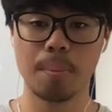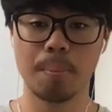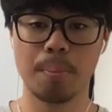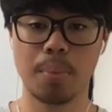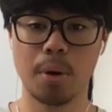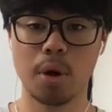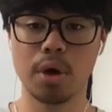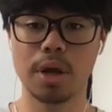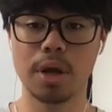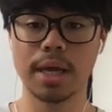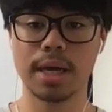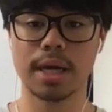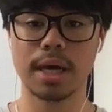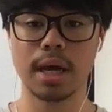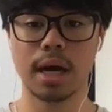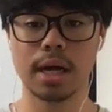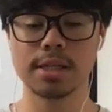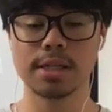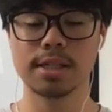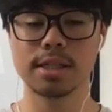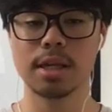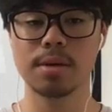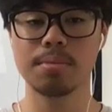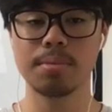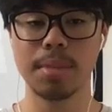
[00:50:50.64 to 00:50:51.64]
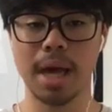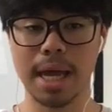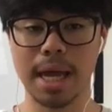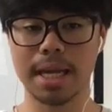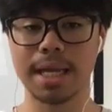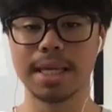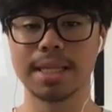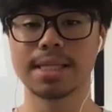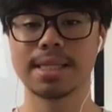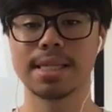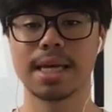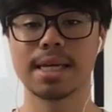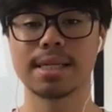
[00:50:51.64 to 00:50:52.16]
put it custom, and
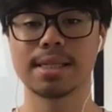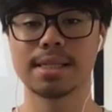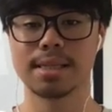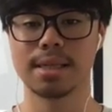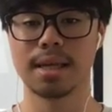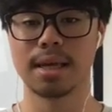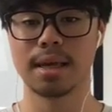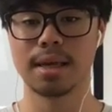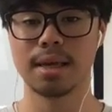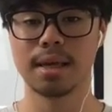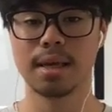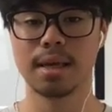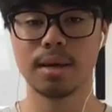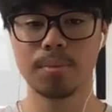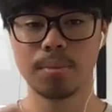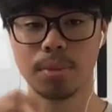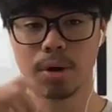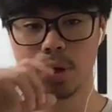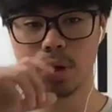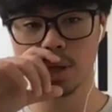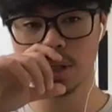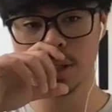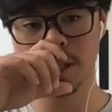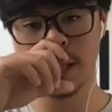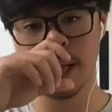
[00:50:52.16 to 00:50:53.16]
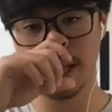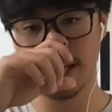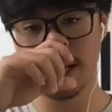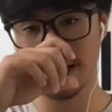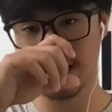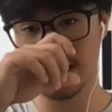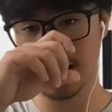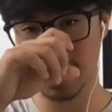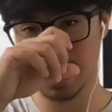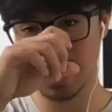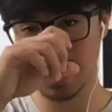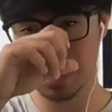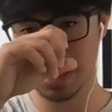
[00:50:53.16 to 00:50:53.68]
then test it. Because then
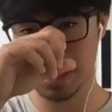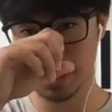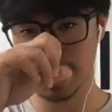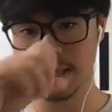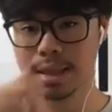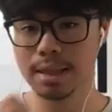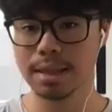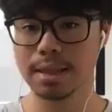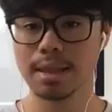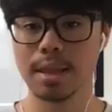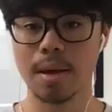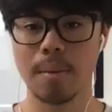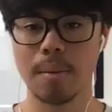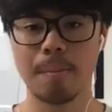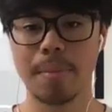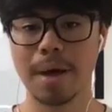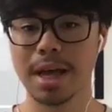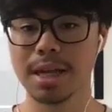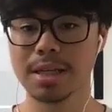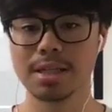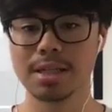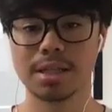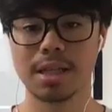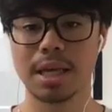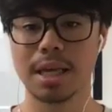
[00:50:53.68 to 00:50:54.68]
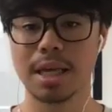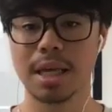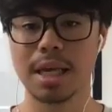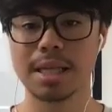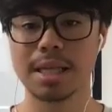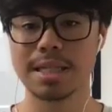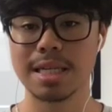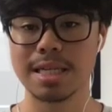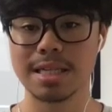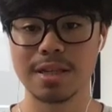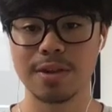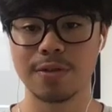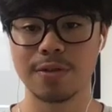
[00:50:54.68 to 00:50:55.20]
again, the best thing
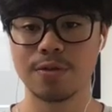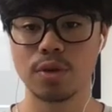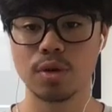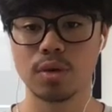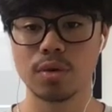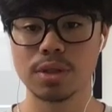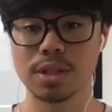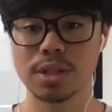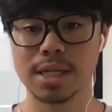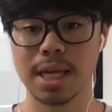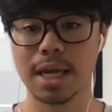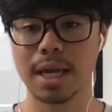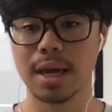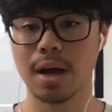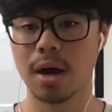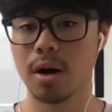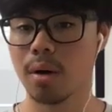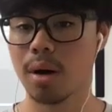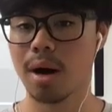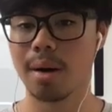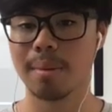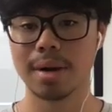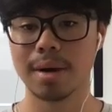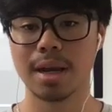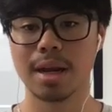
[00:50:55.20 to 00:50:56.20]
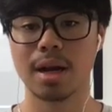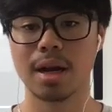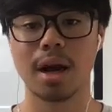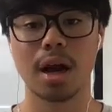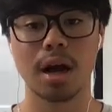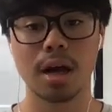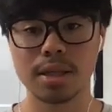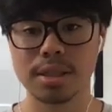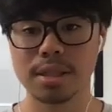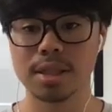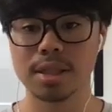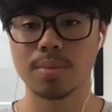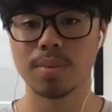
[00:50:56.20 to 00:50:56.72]
is if you're saying, oh, I'm going to
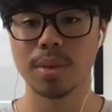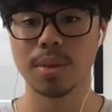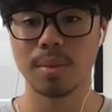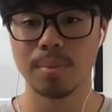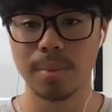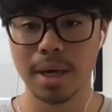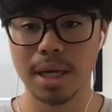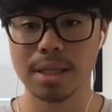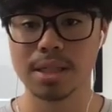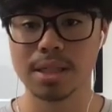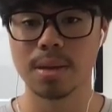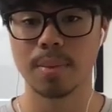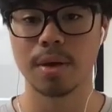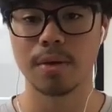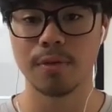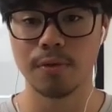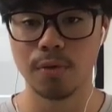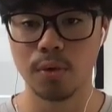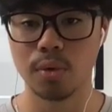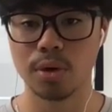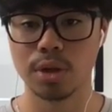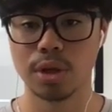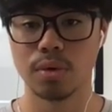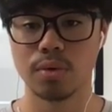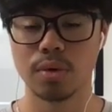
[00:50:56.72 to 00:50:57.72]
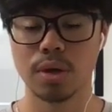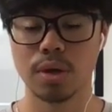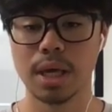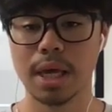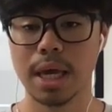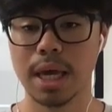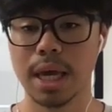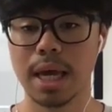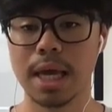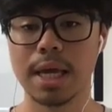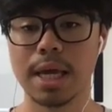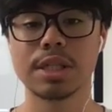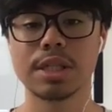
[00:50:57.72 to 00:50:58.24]
customly make something for you.
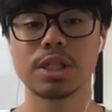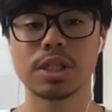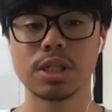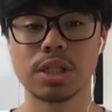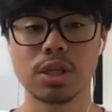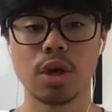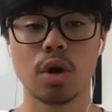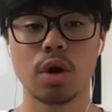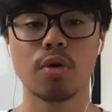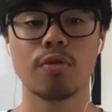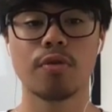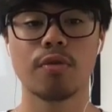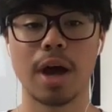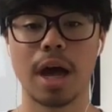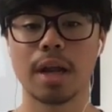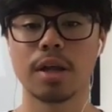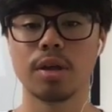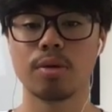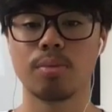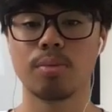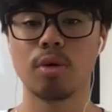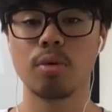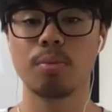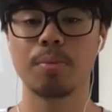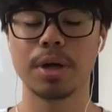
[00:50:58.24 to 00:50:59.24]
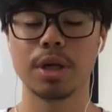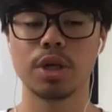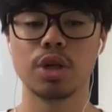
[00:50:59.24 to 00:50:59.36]
It's so valuable, but